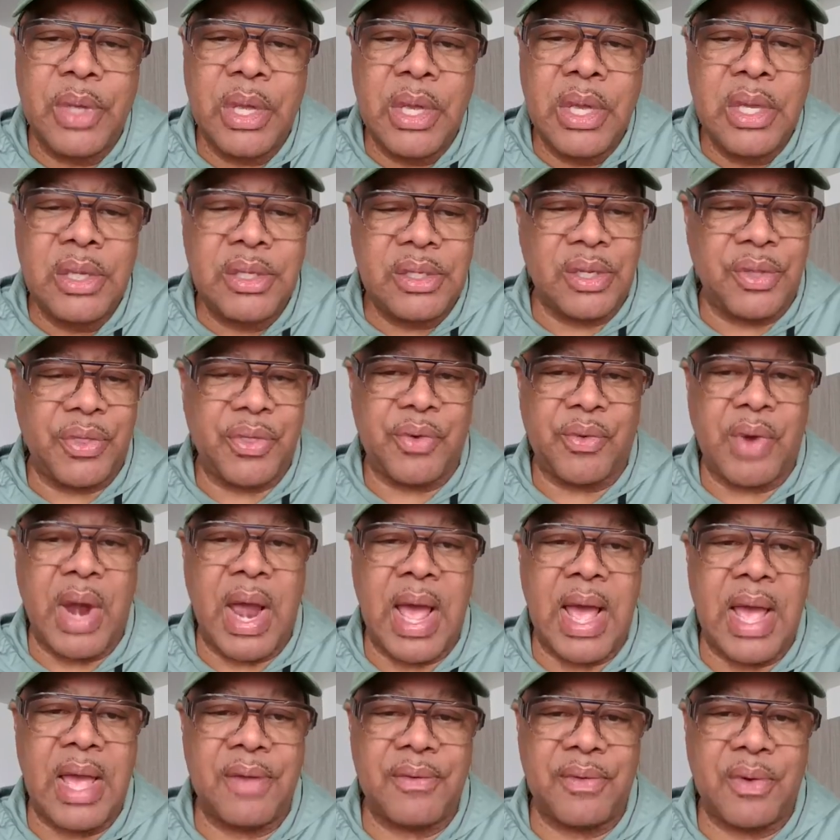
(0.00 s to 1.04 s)
to
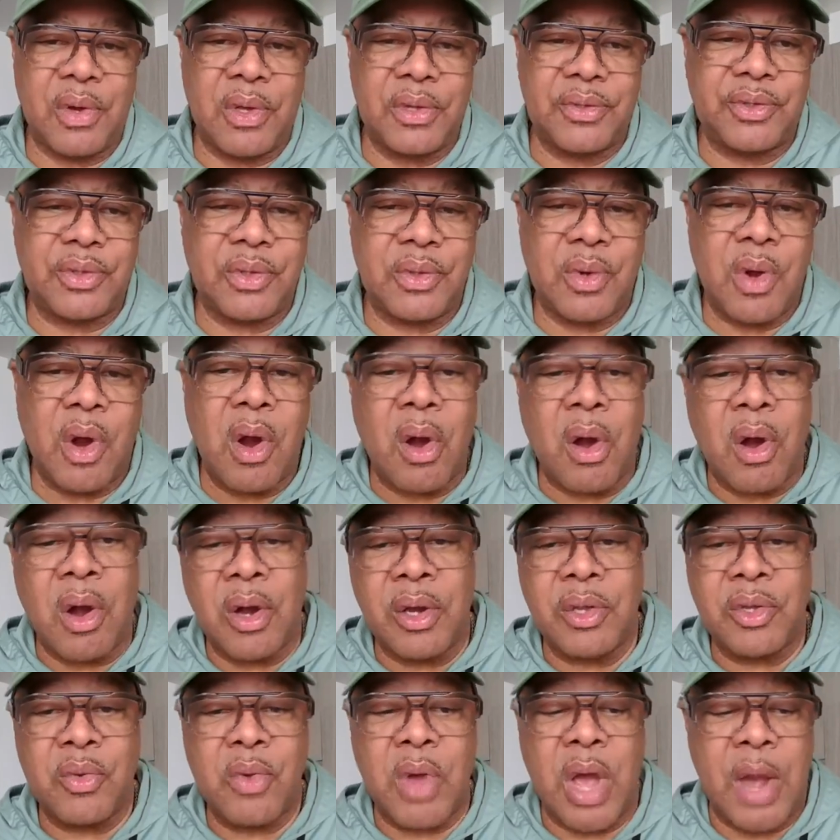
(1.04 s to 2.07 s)
thrive also, or are
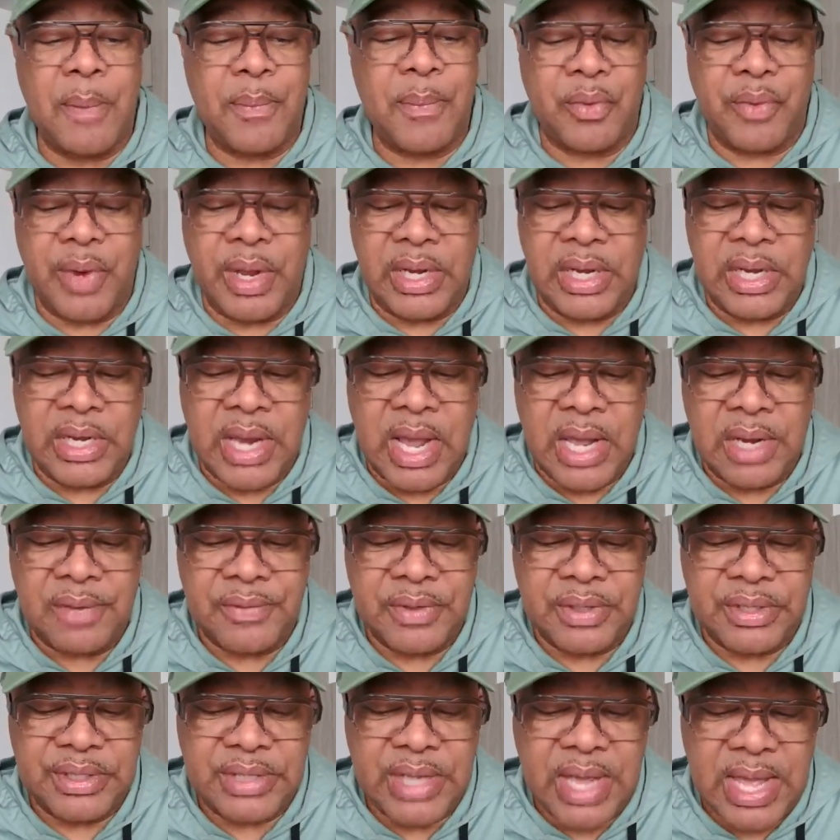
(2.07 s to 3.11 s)
you operating out of a
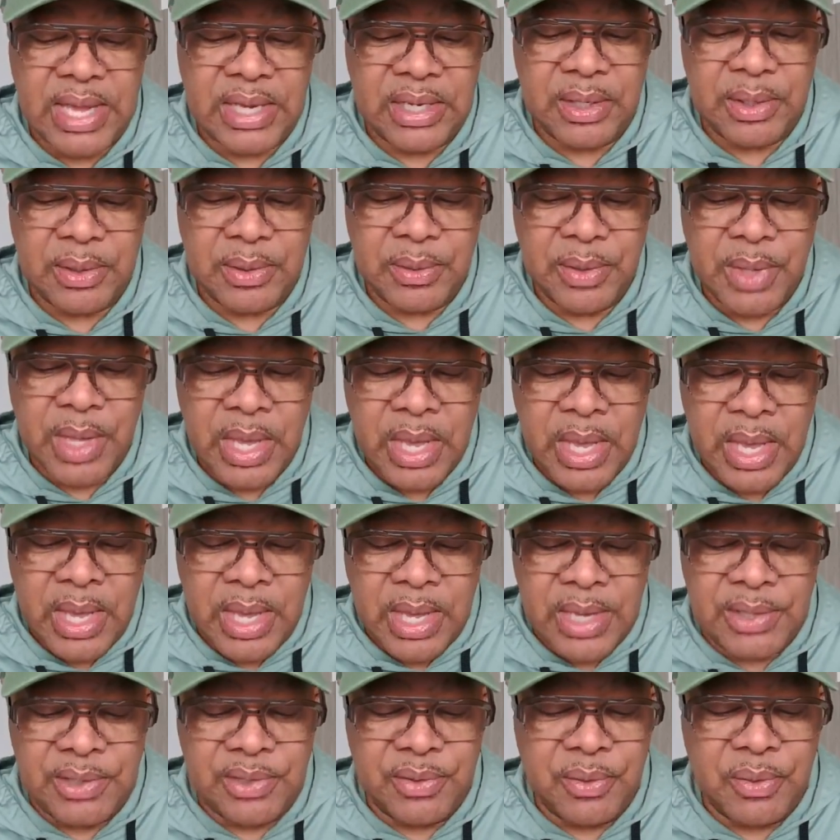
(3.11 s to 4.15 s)
silo? And
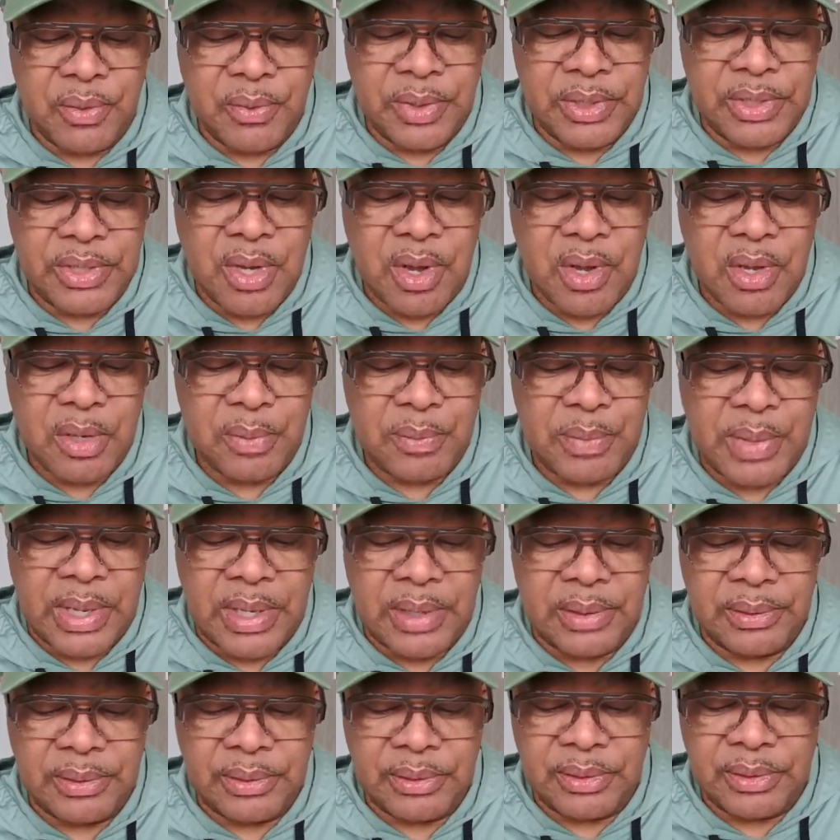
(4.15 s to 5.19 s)
so when we talk about
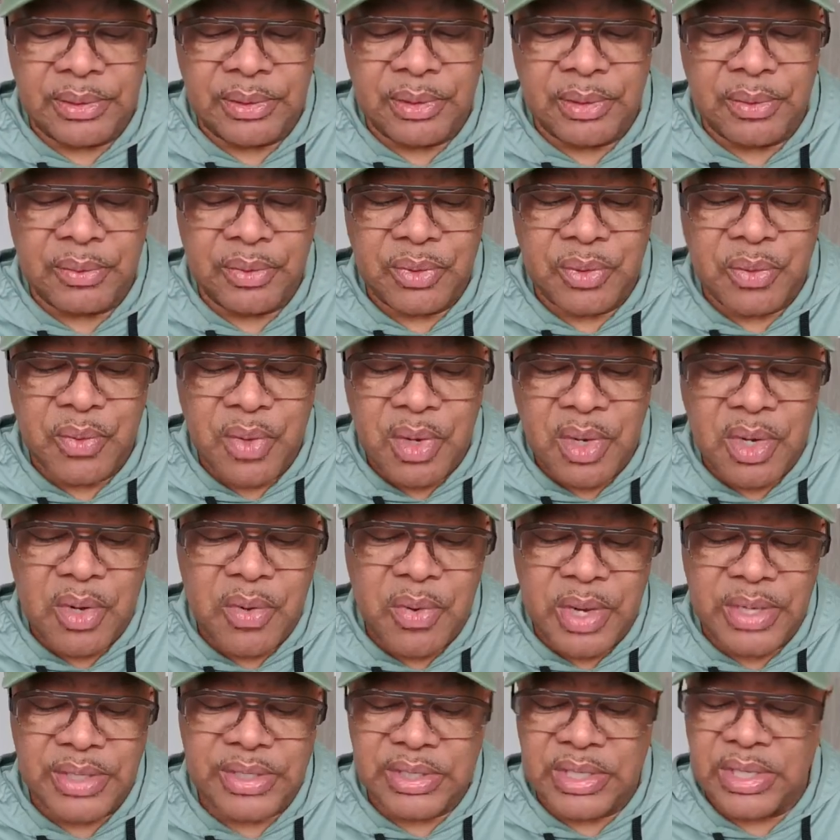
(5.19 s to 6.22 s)
the one
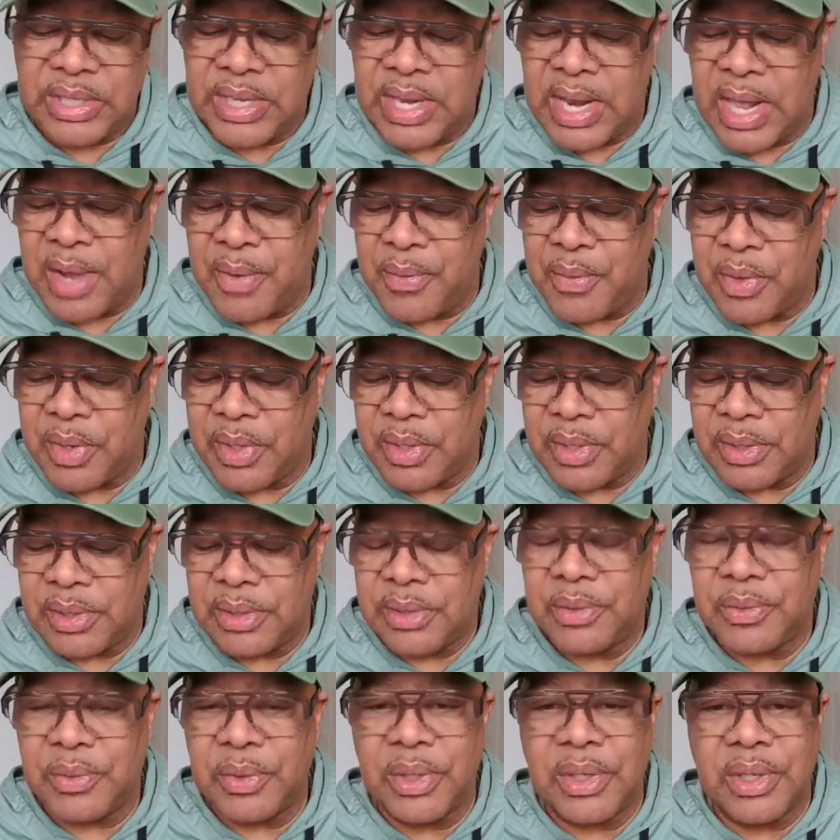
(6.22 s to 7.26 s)
question that I want
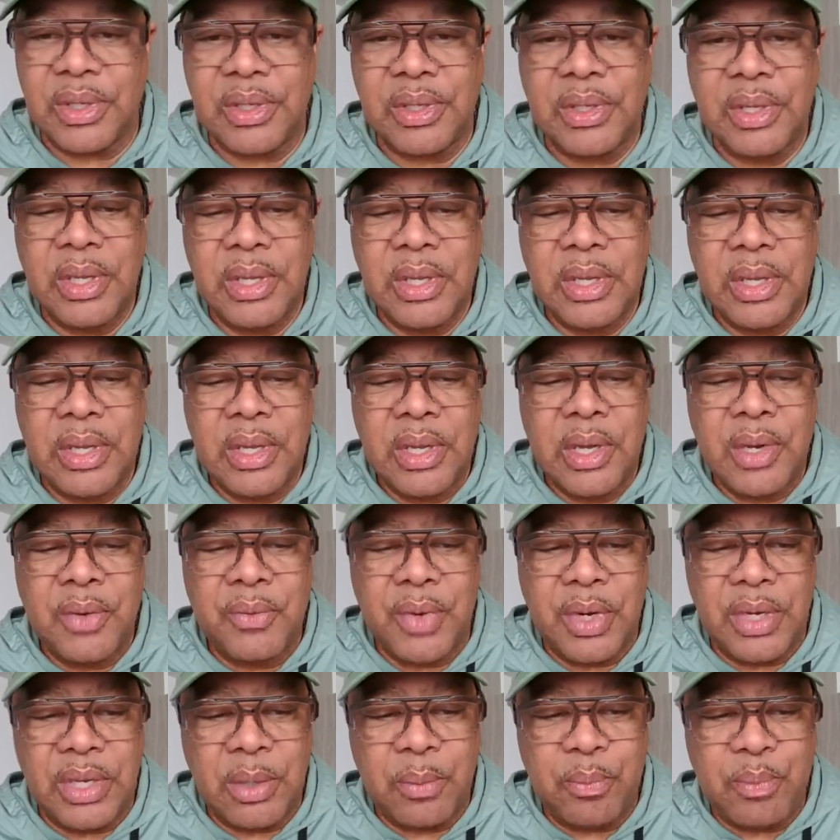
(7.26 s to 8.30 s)
to
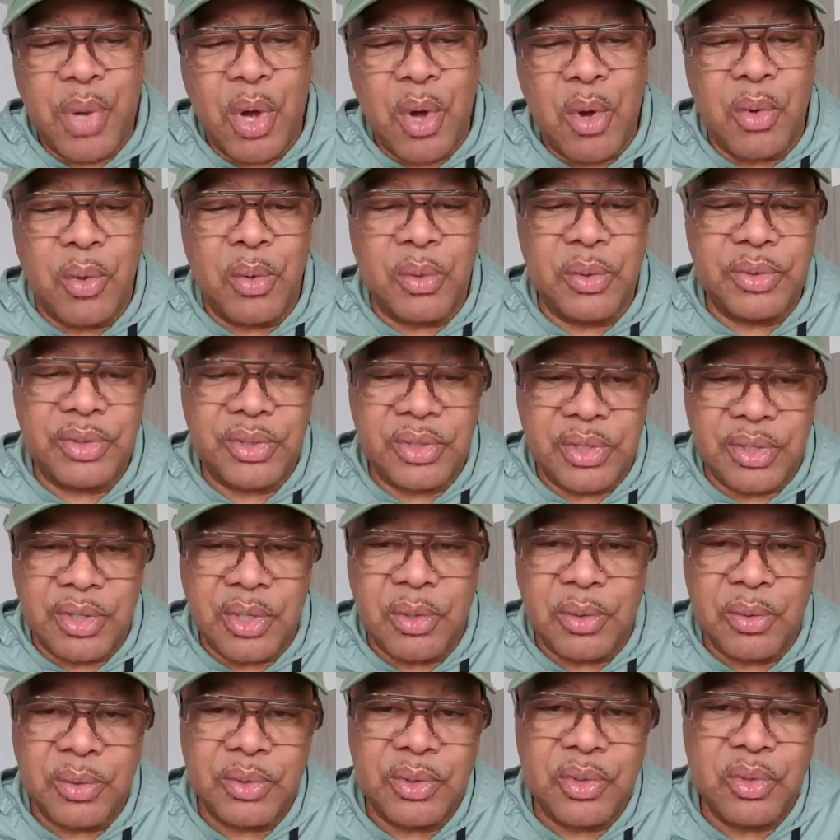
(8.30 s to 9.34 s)
really pose to
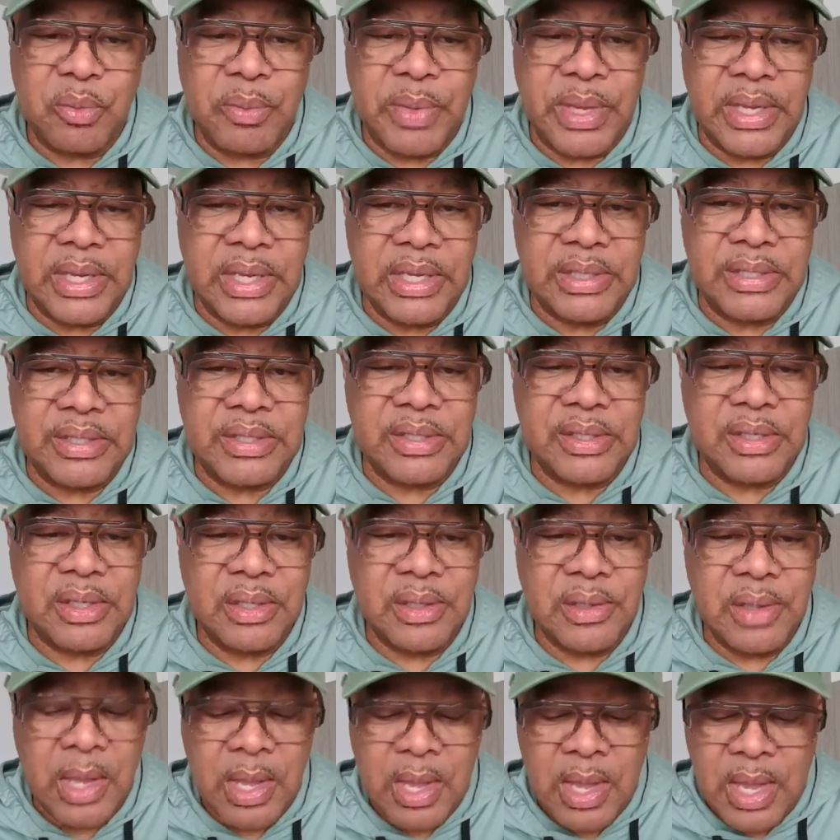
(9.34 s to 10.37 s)
those who may listen
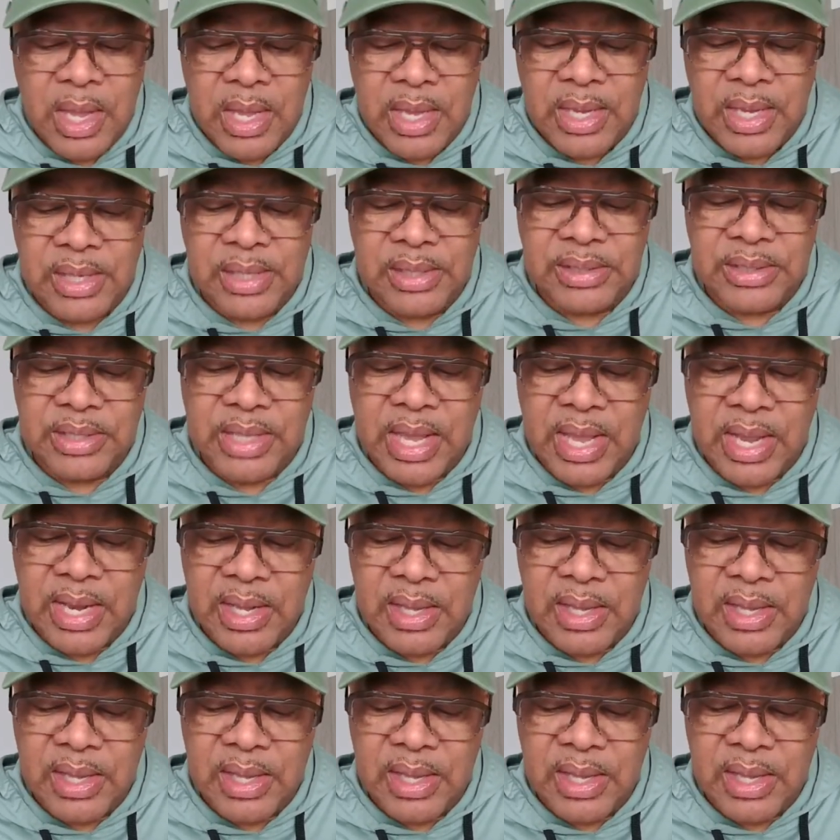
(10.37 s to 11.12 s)
is that